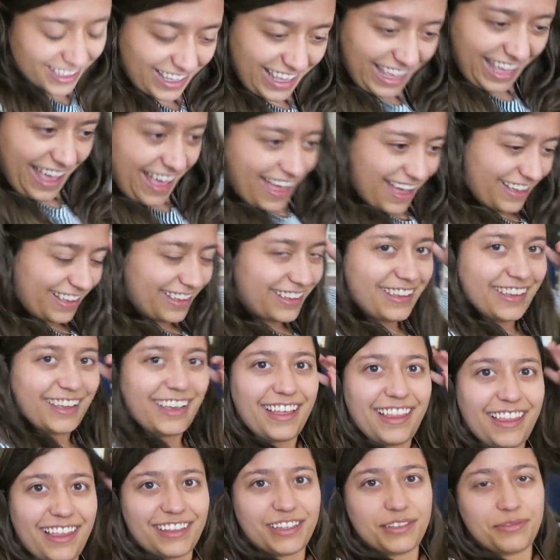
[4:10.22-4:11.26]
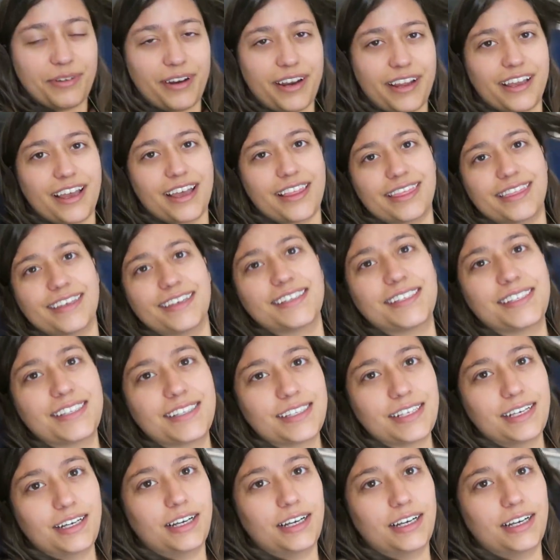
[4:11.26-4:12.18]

Yeah, that's where I got this.